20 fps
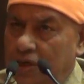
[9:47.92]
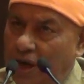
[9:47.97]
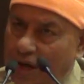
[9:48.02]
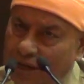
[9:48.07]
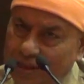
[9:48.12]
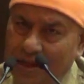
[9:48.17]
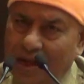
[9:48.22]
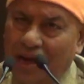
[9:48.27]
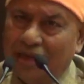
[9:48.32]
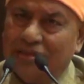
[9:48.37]

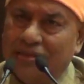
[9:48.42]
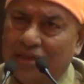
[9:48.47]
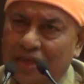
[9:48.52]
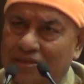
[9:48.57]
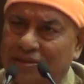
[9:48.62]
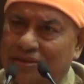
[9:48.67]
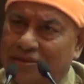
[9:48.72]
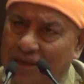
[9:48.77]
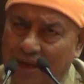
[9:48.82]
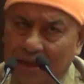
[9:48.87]
Narendranath
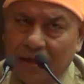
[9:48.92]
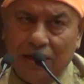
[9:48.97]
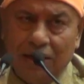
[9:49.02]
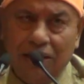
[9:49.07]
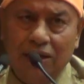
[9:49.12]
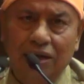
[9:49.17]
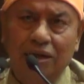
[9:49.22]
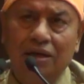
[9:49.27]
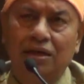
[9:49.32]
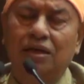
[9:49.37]
said,
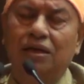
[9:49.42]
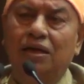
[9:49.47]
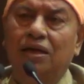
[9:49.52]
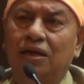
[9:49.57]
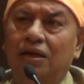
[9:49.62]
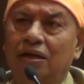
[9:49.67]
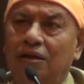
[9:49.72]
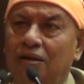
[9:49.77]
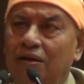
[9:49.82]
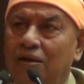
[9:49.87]
"Sir,
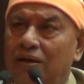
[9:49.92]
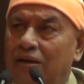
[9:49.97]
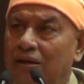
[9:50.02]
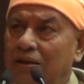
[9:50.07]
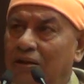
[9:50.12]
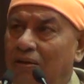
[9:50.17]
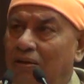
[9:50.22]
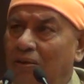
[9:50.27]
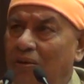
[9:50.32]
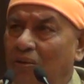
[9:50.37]

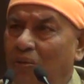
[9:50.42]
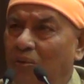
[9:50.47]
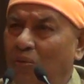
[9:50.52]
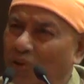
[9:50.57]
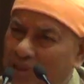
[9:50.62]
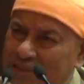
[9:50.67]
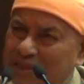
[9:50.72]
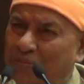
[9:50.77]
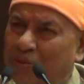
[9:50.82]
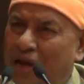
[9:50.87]

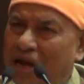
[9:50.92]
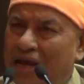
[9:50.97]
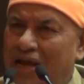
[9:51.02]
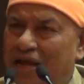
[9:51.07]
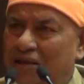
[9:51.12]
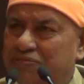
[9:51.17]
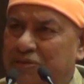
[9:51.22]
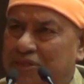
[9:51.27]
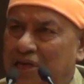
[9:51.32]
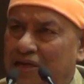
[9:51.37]
whatever
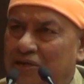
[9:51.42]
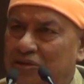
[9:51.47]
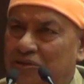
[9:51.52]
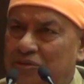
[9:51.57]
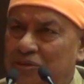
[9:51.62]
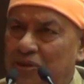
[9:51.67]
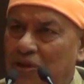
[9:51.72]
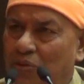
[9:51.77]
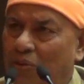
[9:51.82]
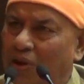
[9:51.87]
I have
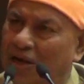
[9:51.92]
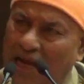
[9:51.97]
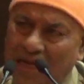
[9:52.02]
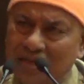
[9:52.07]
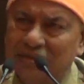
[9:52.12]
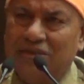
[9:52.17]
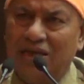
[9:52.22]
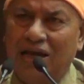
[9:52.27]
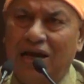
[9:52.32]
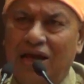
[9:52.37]
said, what
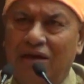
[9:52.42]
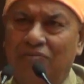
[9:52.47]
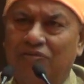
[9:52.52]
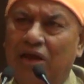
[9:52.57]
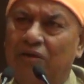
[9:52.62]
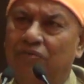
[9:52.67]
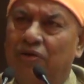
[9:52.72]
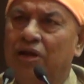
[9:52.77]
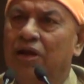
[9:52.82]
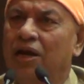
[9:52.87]
answer I
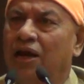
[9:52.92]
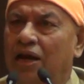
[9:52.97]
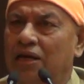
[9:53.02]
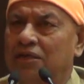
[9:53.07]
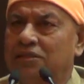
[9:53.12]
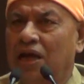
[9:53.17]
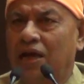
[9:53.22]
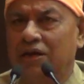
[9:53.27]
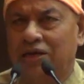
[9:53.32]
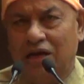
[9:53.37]
have given,
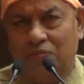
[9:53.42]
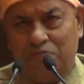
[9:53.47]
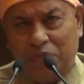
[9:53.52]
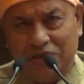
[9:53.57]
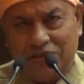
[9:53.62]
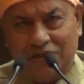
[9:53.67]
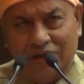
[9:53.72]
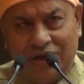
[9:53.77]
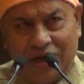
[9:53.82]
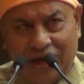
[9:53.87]
it is one
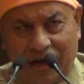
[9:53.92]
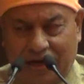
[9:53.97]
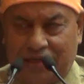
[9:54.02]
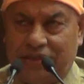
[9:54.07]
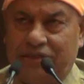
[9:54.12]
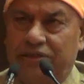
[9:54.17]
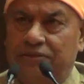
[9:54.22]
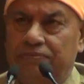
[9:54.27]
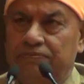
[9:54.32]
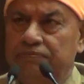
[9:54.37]
hundred percent
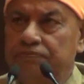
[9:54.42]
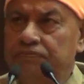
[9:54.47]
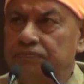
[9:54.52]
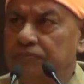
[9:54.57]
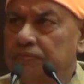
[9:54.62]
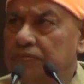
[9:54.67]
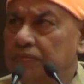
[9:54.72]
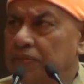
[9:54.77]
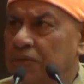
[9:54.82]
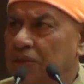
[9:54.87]
correct."
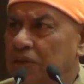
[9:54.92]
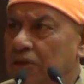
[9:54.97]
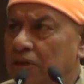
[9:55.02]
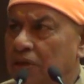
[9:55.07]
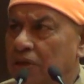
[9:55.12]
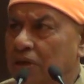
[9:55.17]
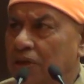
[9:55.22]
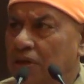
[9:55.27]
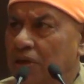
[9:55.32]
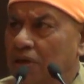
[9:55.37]

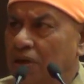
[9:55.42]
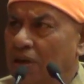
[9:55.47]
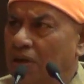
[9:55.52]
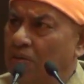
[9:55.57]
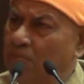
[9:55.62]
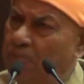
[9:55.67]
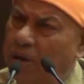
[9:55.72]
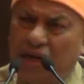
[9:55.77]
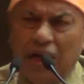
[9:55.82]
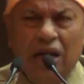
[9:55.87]

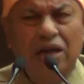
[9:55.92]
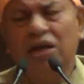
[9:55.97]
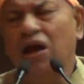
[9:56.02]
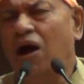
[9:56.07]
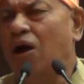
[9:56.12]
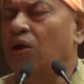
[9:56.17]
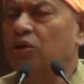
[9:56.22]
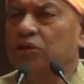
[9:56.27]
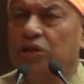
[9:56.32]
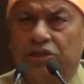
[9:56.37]
But
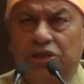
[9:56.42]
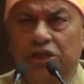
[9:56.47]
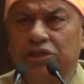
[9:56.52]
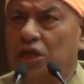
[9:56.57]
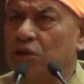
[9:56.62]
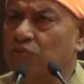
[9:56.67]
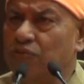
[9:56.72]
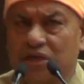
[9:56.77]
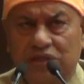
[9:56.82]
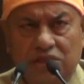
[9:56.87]
anyhow, the
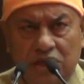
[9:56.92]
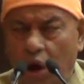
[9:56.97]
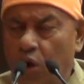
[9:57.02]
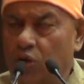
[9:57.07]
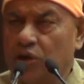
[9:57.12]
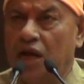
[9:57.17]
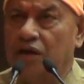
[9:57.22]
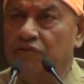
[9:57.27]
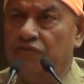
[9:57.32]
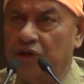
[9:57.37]
teacher was
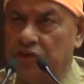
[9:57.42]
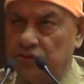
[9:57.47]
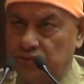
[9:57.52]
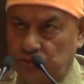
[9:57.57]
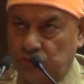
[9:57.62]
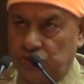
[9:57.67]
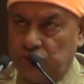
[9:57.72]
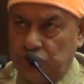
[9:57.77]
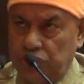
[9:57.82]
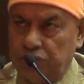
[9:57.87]
not
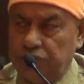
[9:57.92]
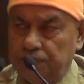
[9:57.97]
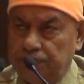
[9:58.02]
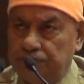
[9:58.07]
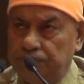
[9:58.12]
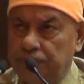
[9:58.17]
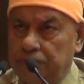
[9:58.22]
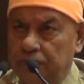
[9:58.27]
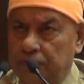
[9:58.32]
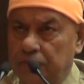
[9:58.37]
convinced.
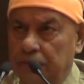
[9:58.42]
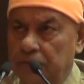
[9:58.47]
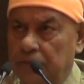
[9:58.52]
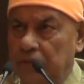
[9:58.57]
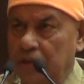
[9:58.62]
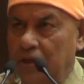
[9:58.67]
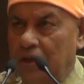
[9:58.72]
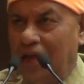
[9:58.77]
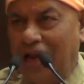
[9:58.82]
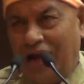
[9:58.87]

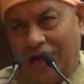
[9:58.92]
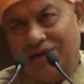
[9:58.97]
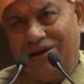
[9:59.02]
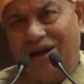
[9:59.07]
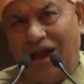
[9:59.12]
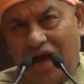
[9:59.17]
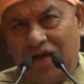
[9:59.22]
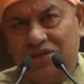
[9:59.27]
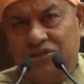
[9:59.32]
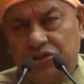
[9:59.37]
And
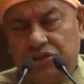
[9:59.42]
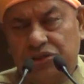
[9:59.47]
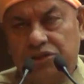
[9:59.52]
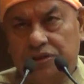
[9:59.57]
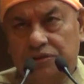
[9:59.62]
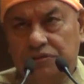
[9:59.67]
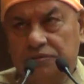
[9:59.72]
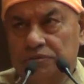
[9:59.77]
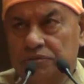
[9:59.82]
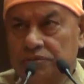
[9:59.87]
at
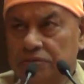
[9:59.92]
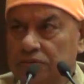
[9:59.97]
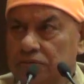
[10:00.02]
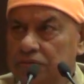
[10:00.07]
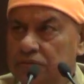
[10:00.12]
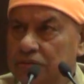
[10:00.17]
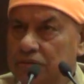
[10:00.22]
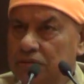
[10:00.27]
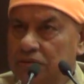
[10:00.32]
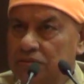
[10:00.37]
last,
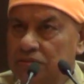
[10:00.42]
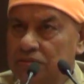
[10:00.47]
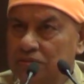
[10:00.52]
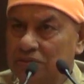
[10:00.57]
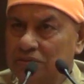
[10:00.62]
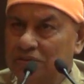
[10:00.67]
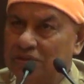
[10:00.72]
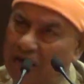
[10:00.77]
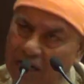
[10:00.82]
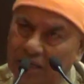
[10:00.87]

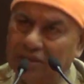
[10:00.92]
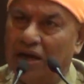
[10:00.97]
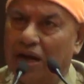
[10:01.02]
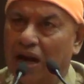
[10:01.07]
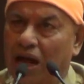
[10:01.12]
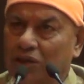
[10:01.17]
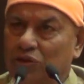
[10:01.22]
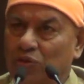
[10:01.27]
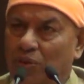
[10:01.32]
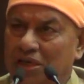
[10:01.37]

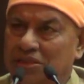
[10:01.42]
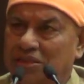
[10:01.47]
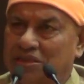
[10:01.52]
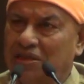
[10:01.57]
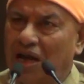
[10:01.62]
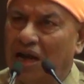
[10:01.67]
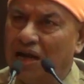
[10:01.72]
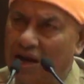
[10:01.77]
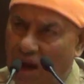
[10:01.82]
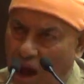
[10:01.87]
Narendranath
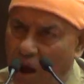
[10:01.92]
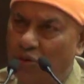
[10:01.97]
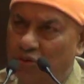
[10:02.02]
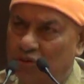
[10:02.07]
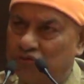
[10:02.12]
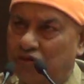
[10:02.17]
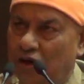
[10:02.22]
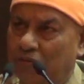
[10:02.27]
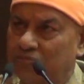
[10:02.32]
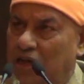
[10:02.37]
was turned
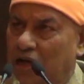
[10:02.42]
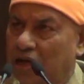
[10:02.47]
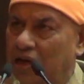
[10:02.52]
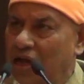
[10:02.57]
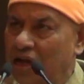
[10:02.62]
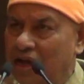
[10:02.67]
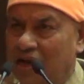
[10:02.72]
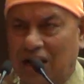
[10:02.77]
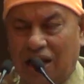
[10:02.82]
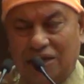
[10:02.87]
out from the
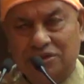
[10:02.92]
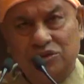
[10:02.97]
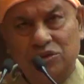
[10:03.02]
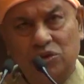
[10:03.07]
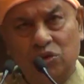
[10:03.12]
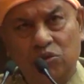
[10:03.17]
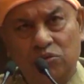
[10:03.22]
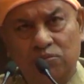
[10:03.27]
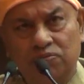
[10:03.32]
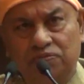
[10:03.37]

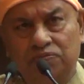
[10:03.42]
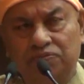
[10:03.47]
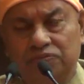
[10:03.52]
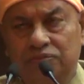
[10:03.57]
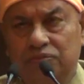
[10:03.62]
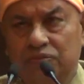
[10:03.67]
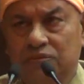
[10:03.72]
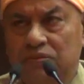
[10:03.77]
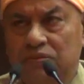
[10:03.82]
classroom